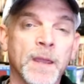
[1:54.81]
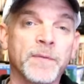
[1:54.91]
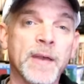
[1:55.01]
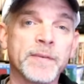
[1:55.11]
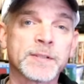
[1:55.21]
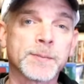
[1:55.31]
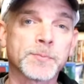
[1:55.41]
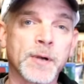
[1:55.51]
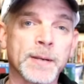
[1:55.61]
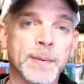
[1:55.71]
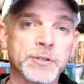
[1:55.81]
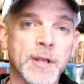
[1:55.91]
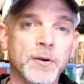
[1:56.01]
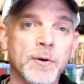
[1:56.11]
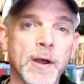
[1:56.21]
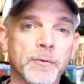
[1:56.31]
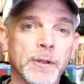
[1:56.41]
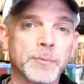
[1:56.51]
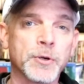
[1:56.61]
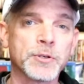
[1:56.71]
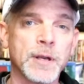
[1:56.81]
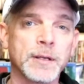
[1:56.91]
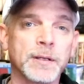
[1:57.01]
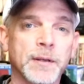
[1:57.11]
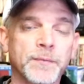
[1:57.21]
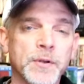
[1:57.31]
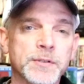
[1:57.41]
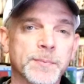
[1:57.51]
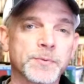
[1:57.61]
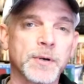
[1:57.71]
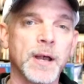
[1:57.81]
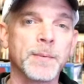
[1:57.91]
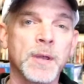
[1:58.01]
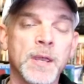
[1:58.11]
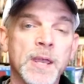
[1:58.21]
If you haven't subscribed to my channel, I really appreciate it if you'd subscribe.